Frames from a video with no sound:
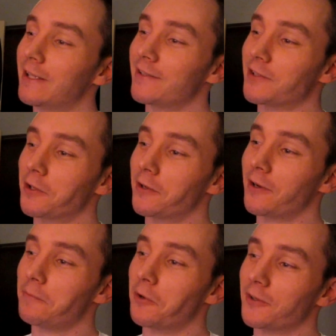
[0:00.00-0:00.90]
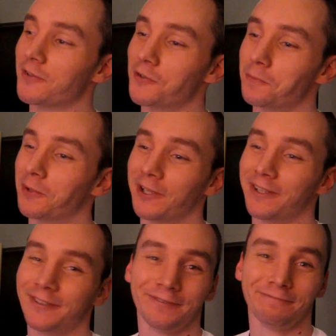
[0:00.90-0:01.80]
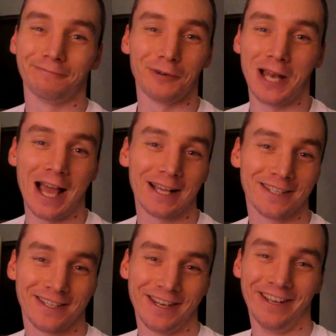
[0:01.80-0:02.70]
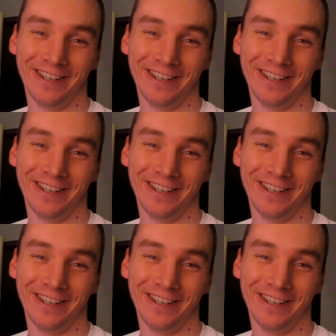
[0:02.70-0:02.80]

So I'm not super relaxed.